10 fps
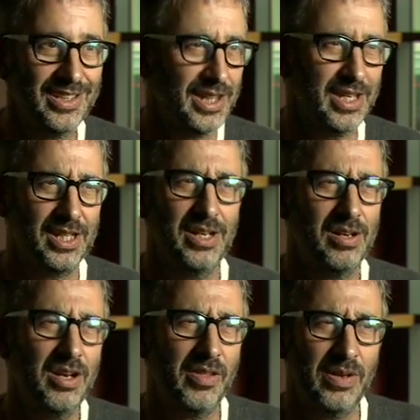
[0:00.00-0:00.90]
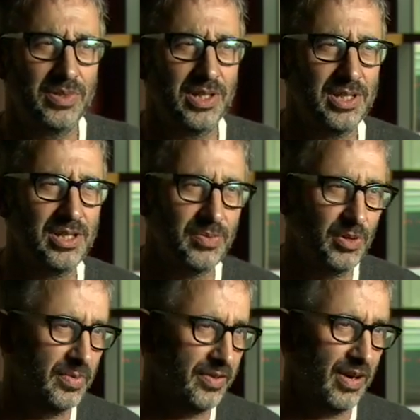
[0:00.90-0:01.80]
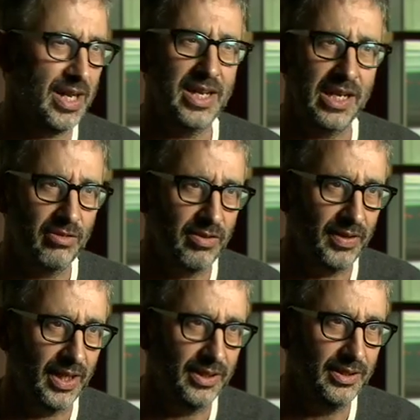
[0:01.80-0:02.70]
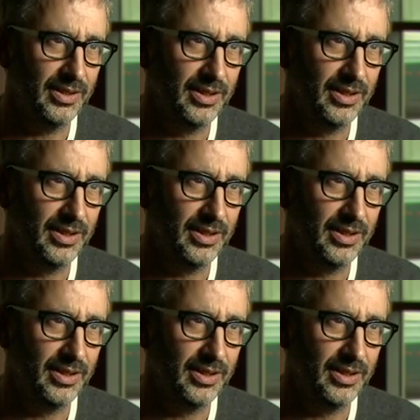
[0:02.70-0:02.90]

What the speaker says: and then said, no, that was just in support of my friend Nick Griffin,